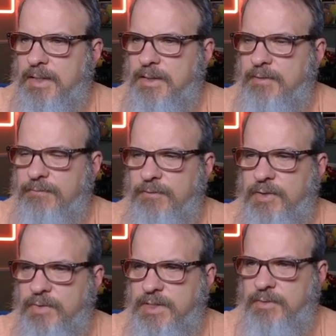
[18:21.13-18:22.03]
the
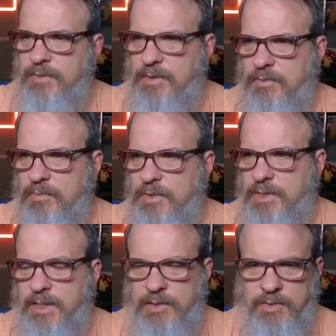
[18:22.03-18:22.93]
frequency with which
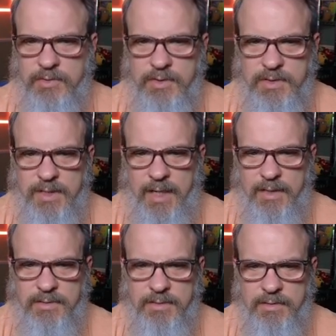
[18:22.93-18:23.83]
I use her is
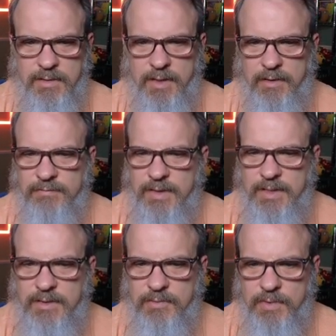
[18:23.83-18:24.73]
not enough. I
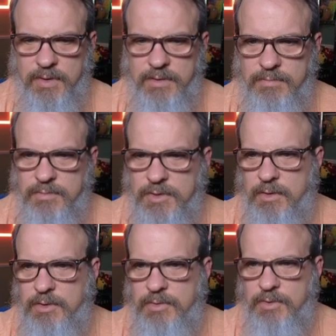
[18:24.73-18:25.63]
need to really
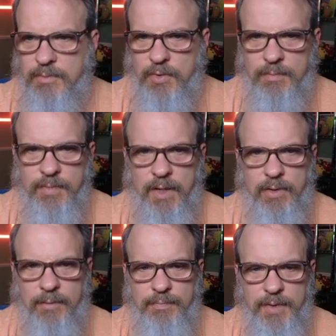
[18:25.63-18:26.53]
start using her more.
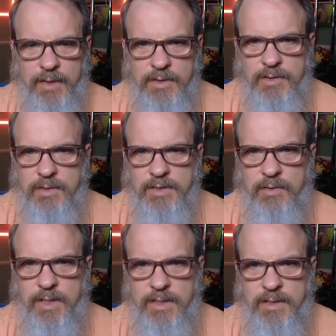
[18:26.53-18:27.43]
Okay, so let's
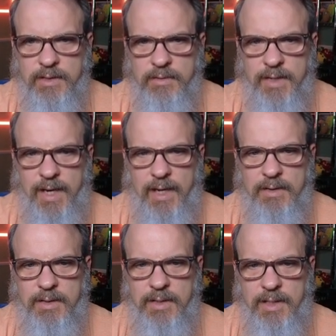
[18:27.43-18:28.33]
go ahead and clear
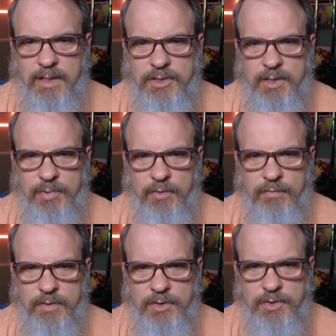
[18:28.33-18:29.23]
that and jump
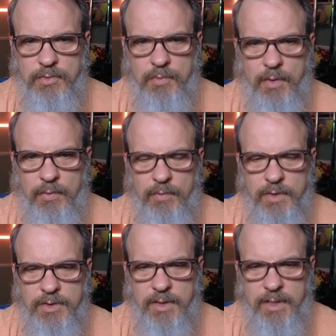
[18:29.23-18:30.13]
over to what we were
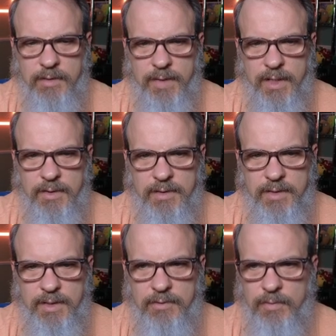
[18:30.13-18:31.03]
talking about,
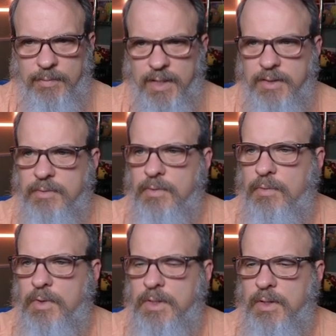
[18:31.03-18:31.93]
the Rebellion
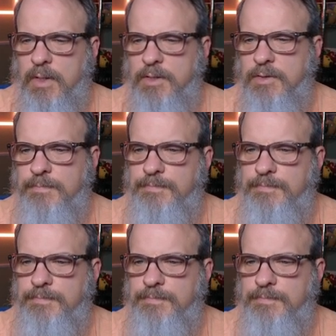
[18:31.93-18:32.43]
reward cards.